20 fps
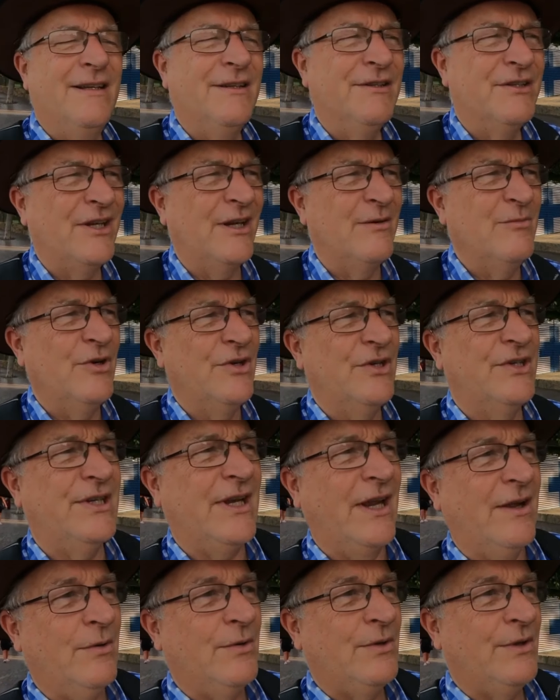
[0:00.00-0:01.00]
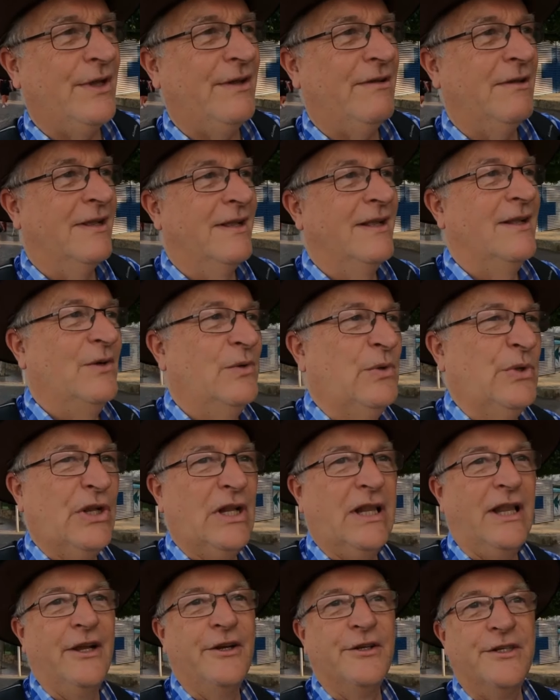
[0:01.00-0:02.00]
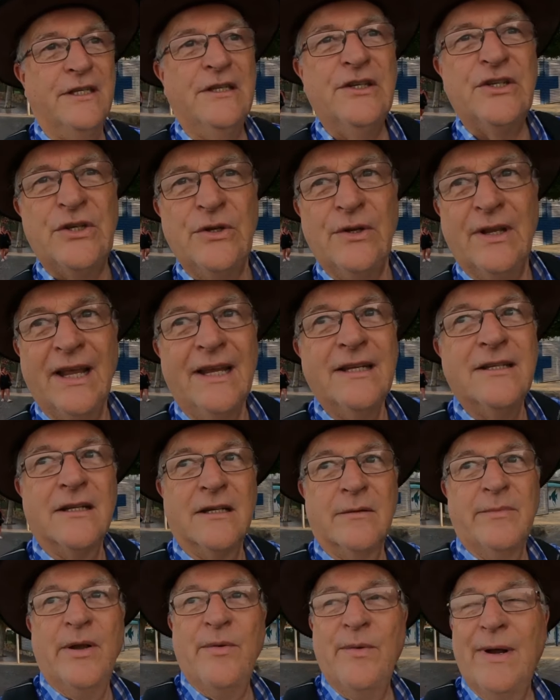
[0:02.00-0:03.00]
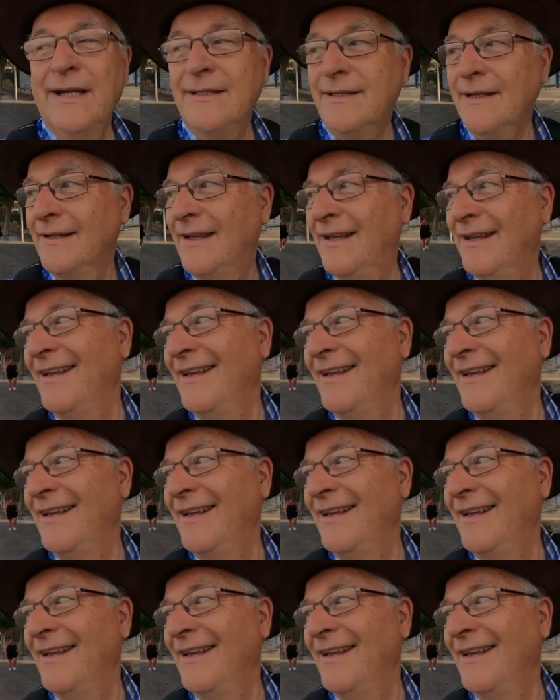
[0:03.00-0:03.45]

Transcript: So much so all the clothes in the suitcase got a bit wet.